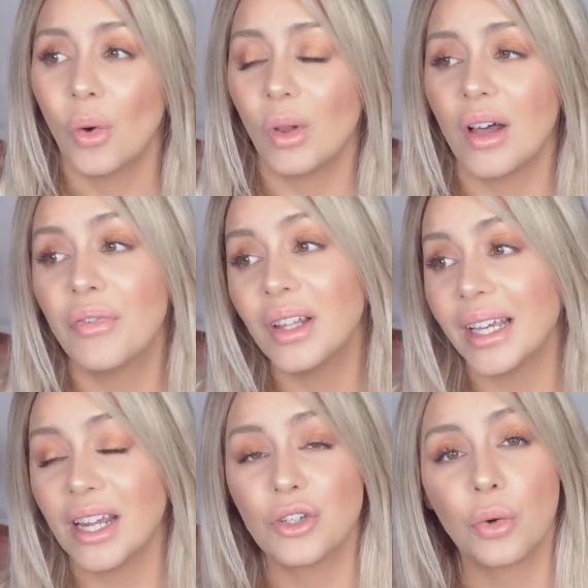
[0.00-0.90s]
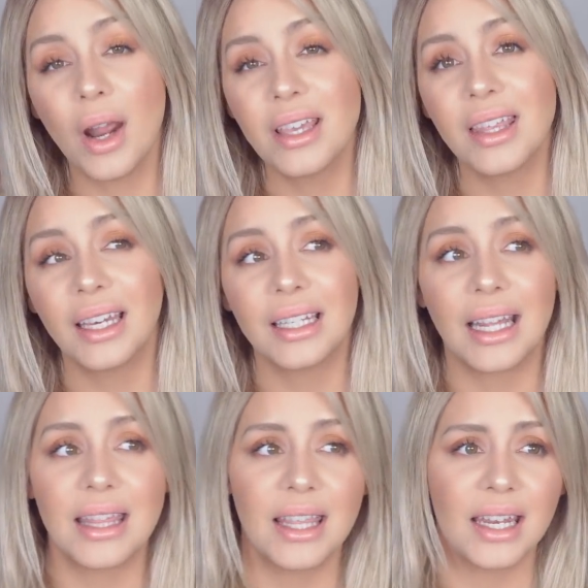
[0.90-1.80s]
Well, I felt like I tried that,
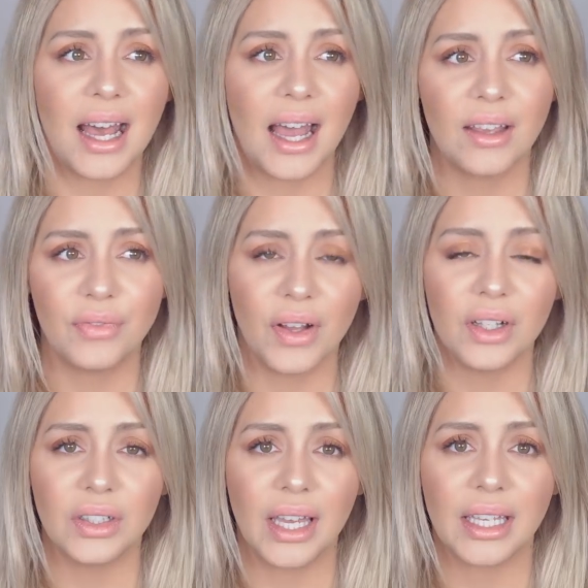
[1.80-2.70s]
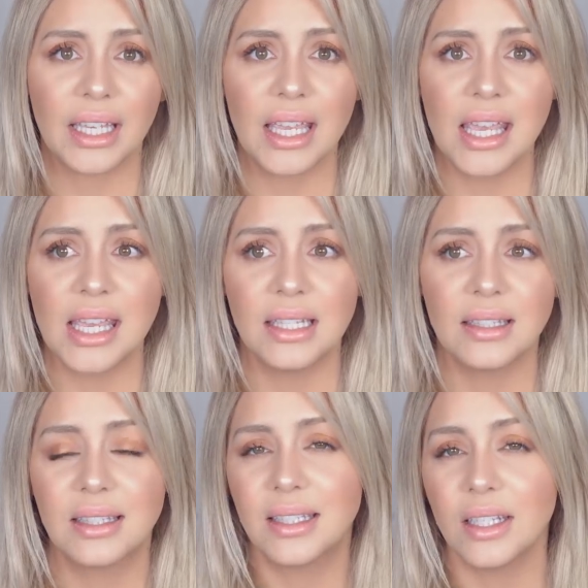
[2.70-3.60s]
and then I felt like
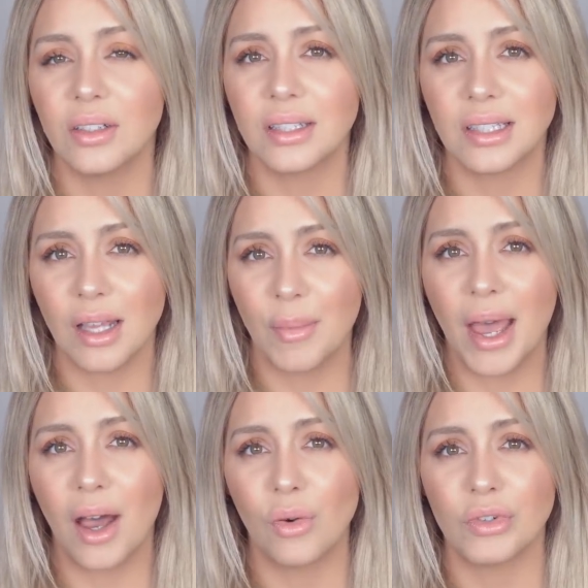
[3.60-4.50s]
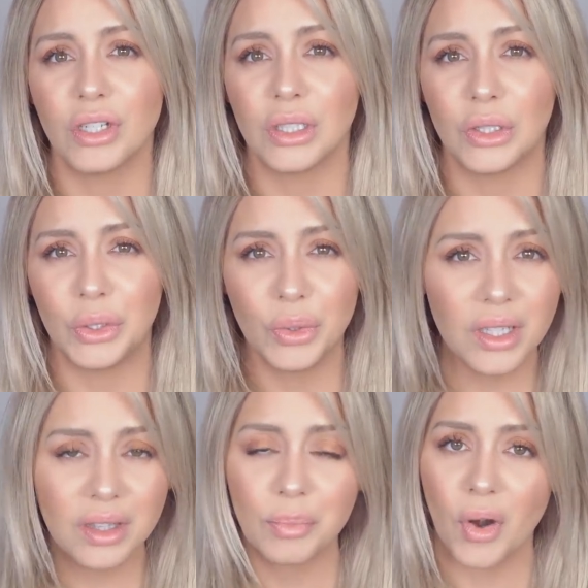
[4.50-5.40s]
it still somehow
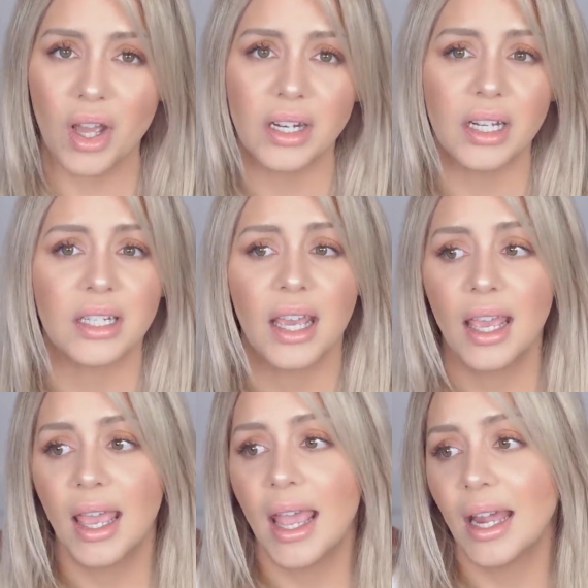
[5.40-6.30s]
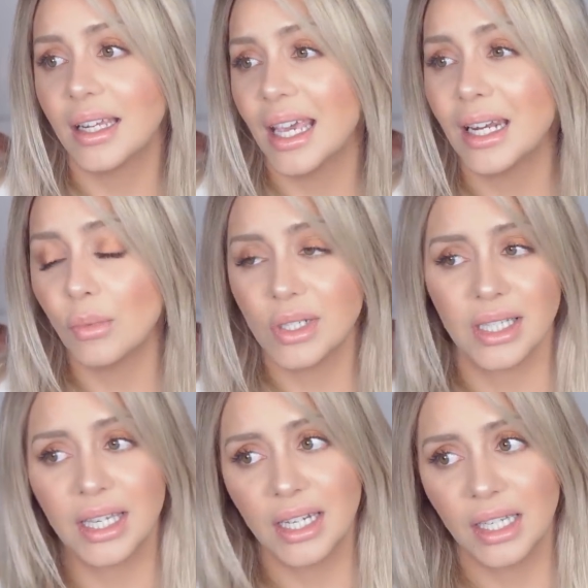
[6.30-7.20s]
diluted the product, and again, I
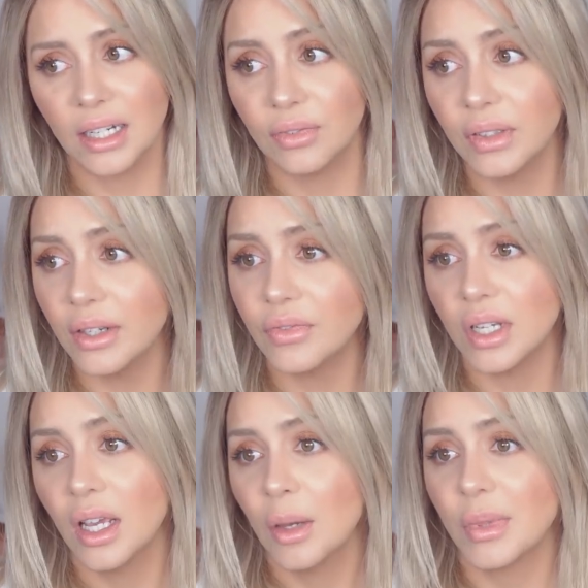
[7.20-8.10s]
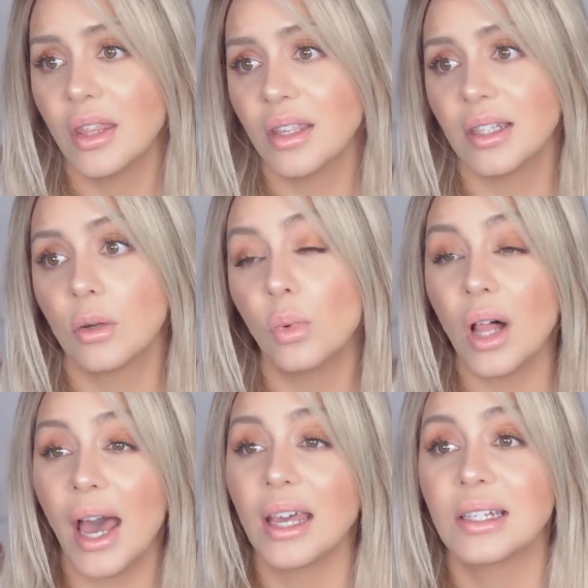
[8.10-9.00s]
wasn't getting enough lift. But then they said,
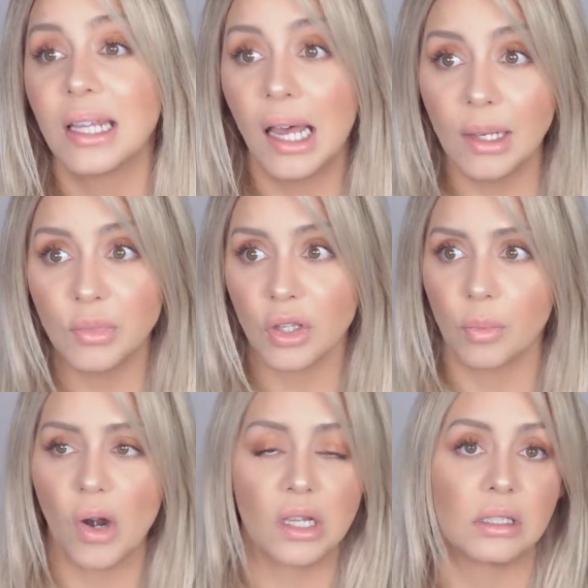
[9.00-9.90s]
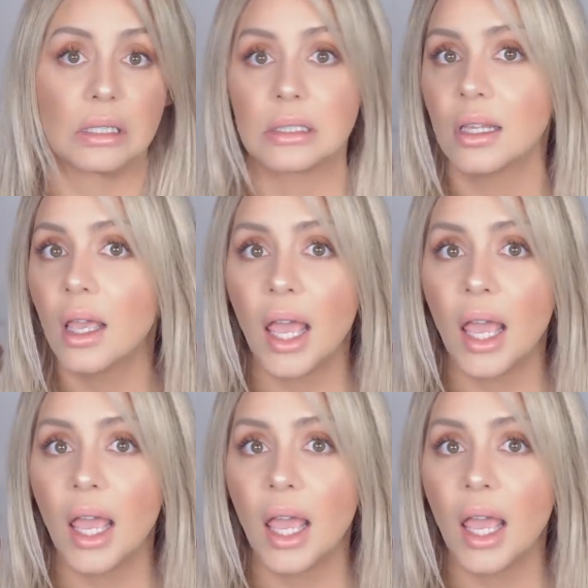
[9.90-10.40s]
we'll add time to the process.